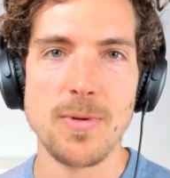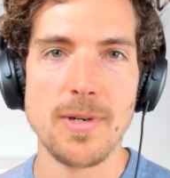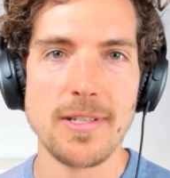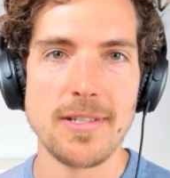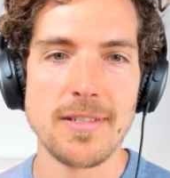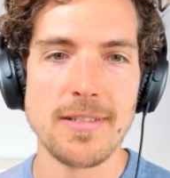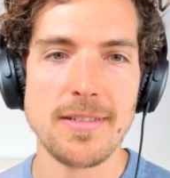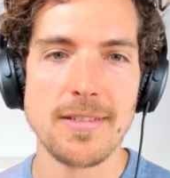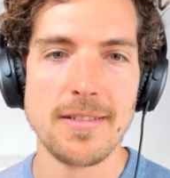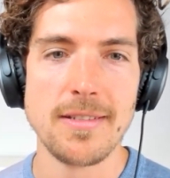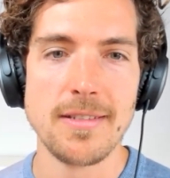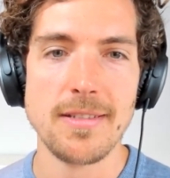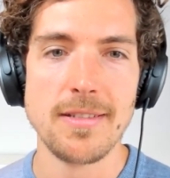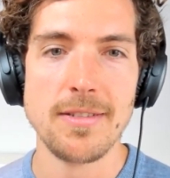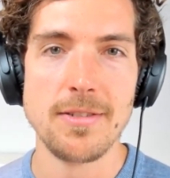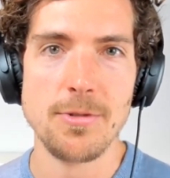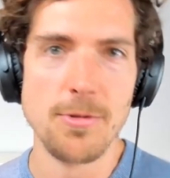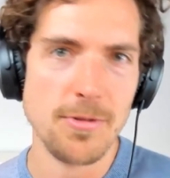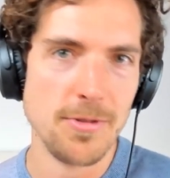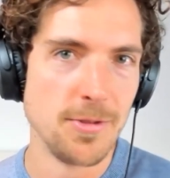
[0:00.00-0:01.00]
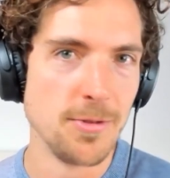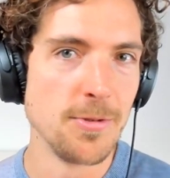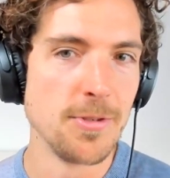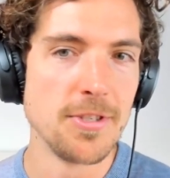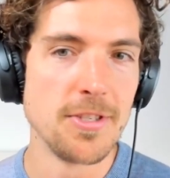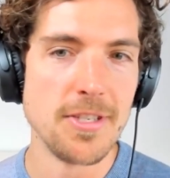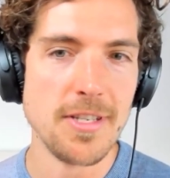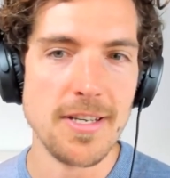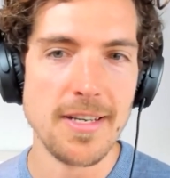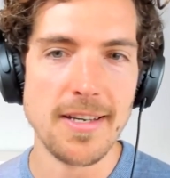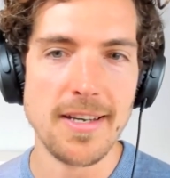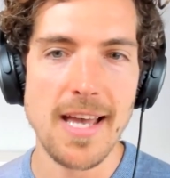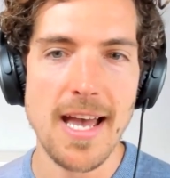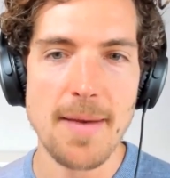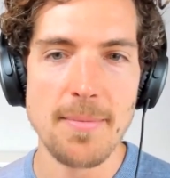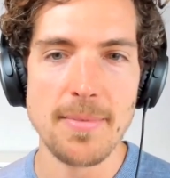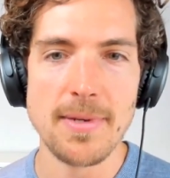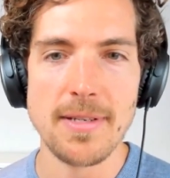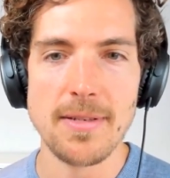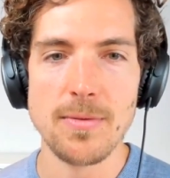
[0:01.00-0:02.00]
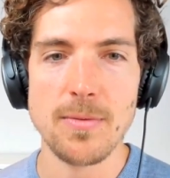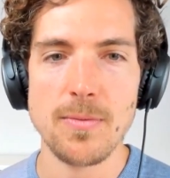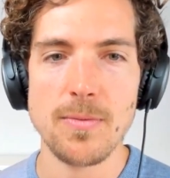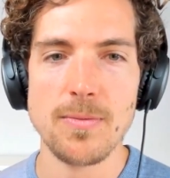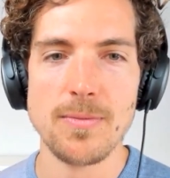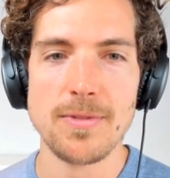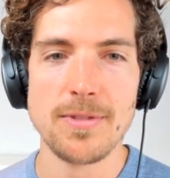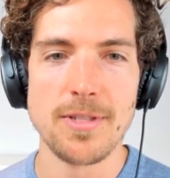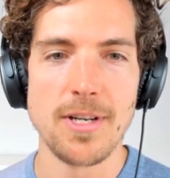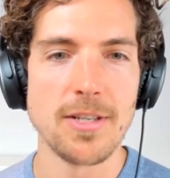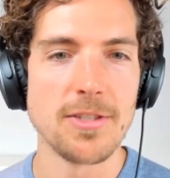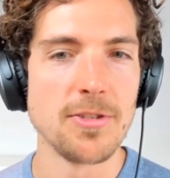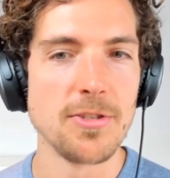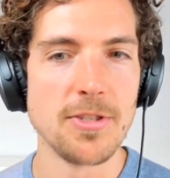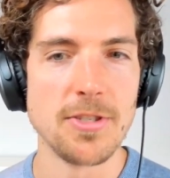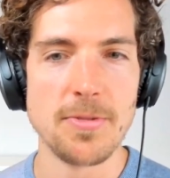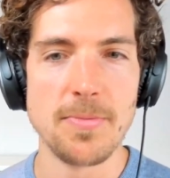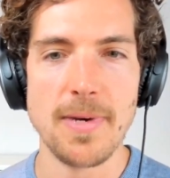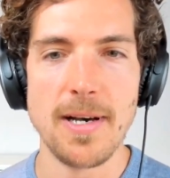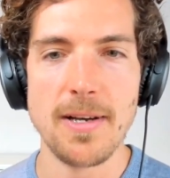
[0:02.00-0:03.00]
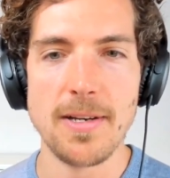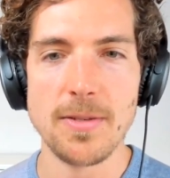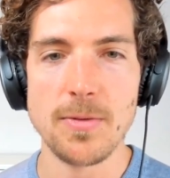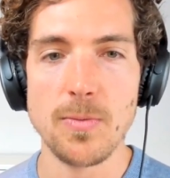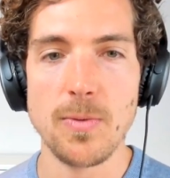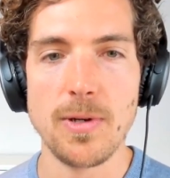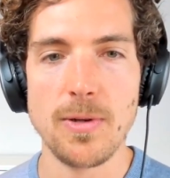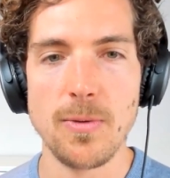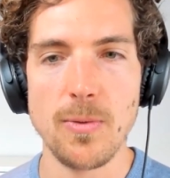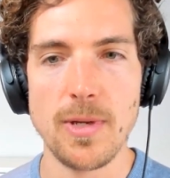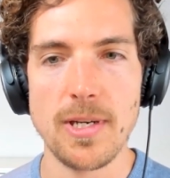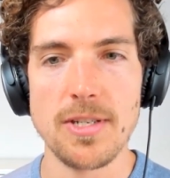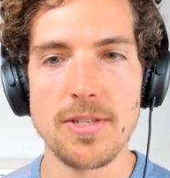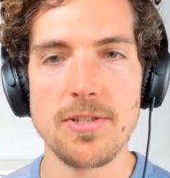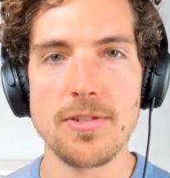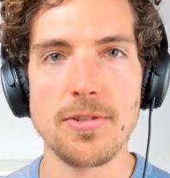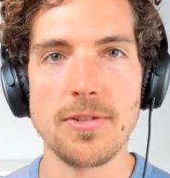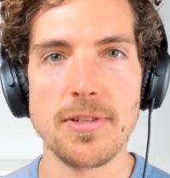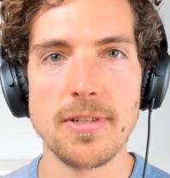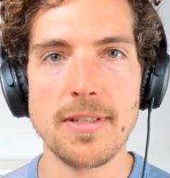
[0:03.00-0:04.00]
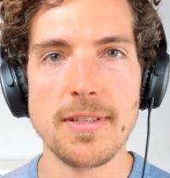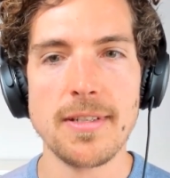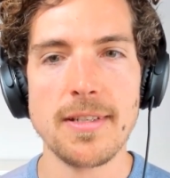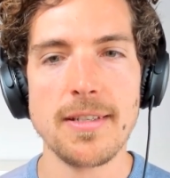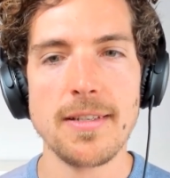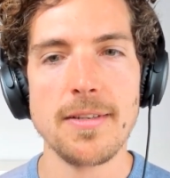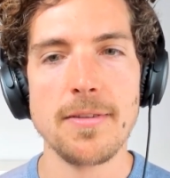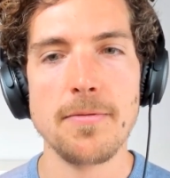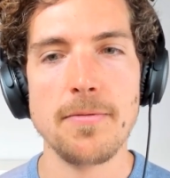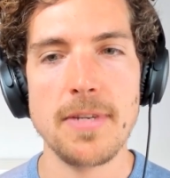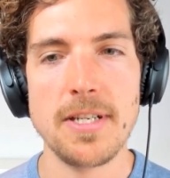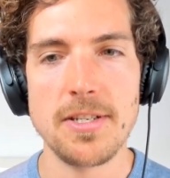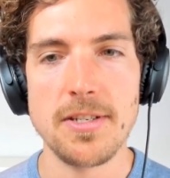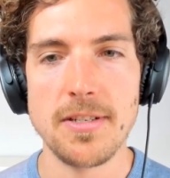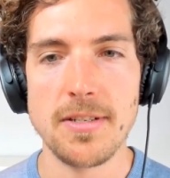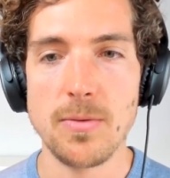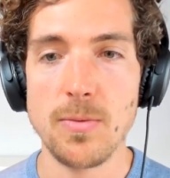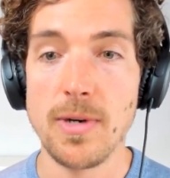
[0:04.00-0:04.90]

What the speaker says: What do you see a gap, and talk to us about it? What is your vision?